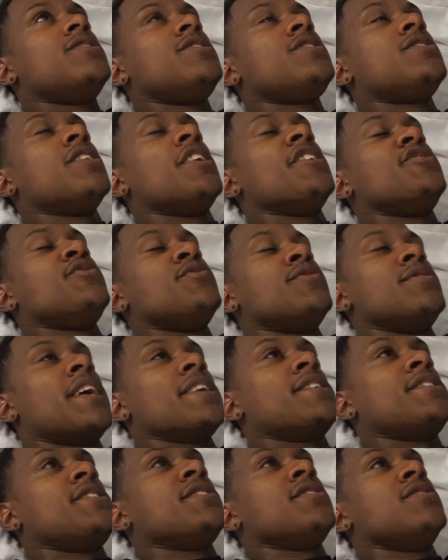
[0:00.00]
she starts doing
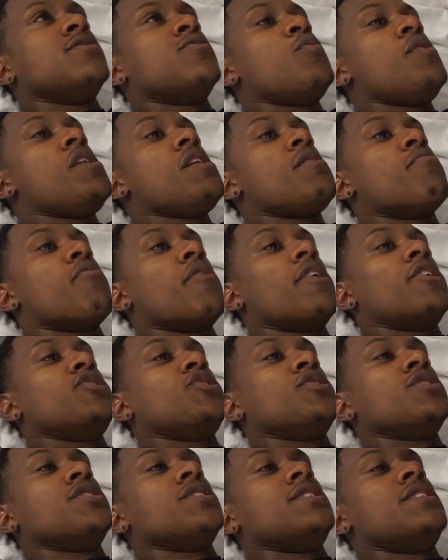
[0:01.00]
like this little weak
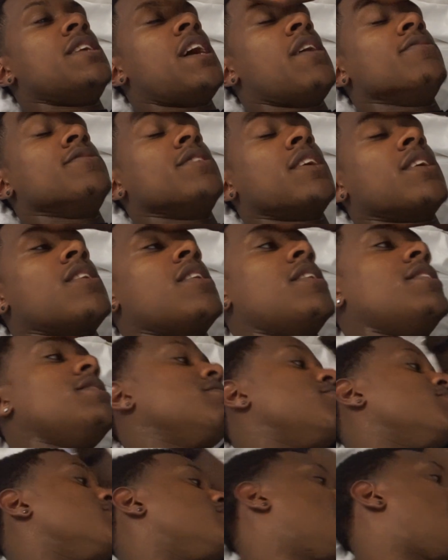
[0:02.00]
pressure. And I was like, oh,
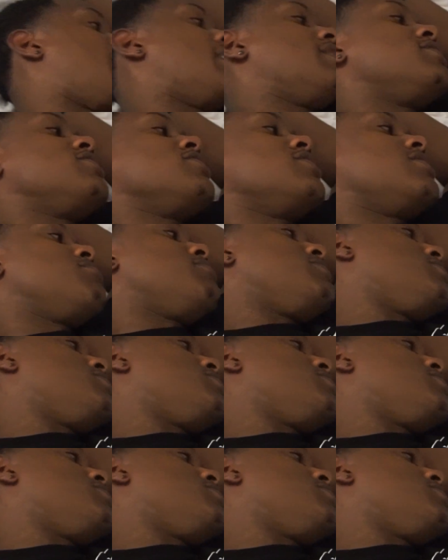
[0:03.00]
this massage is going to